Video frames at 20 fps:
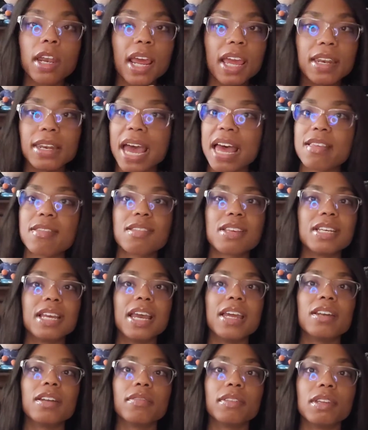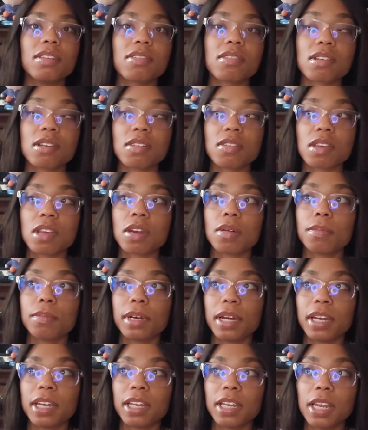and that's the end of the season.
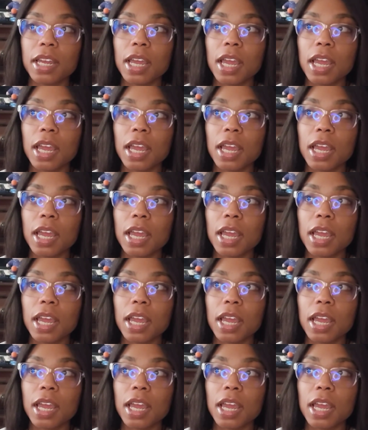But